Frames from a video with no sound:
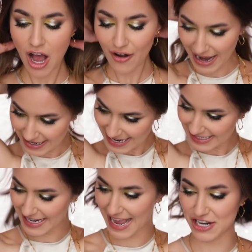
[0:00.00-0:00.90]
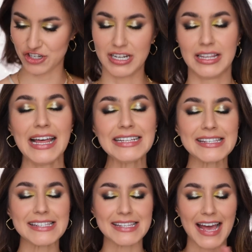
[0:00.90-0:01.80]
All right, next occasion. Let's
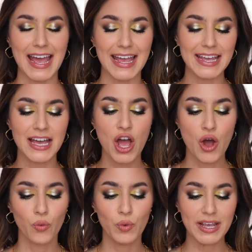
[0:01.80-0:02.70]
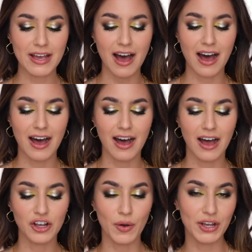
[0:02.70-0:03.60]
say we
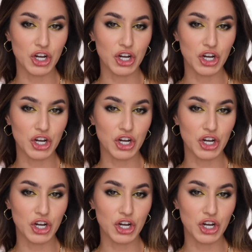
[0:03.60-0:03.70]
are going